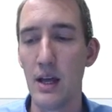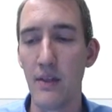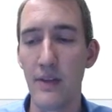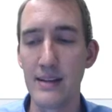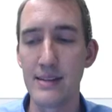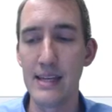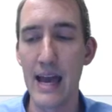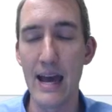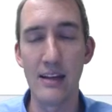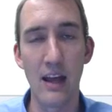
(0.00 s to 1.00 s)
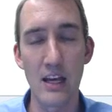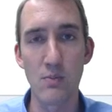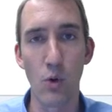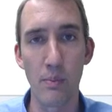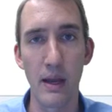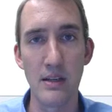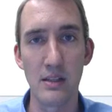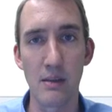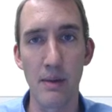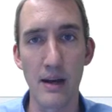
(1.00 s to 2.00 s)
That's the add dashboard page
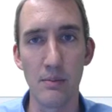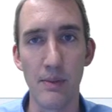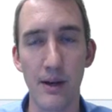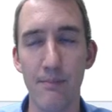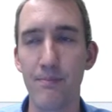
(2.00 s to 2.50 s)
at the bottom there.